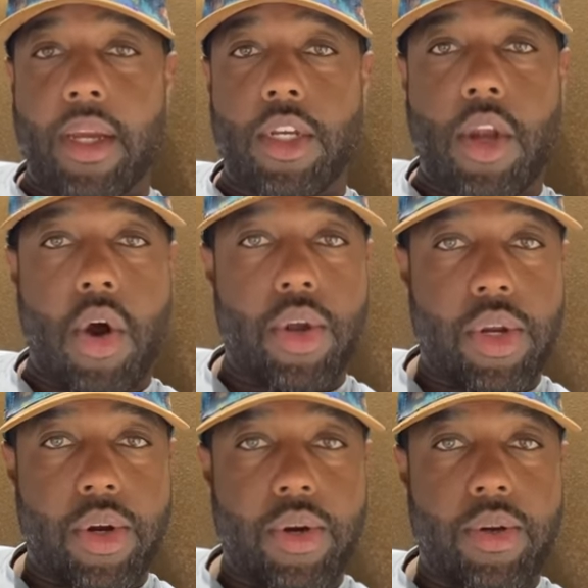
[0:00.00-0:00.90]
a
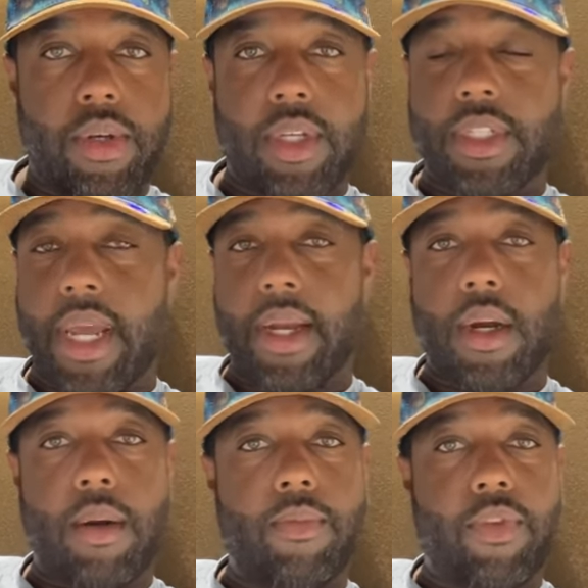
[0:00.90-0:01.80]
lawyer does not
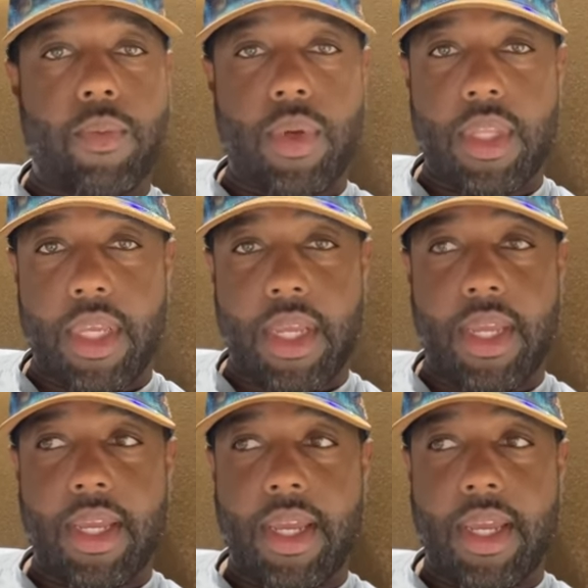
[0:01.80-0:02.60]
come from within.